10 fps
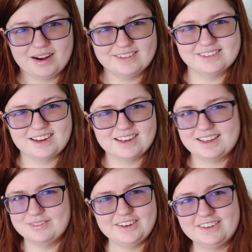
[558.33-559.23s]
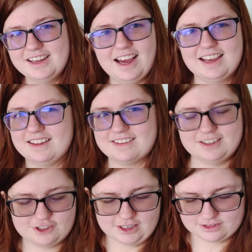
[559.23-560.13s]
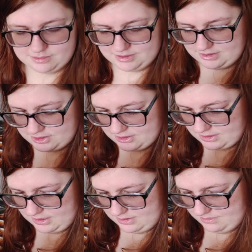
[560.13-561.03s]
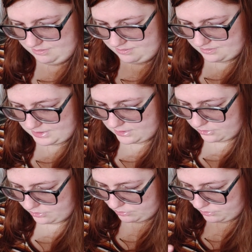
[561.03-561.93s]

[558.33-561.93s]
what I was talking about. I get sidetracked so much. Um, hello.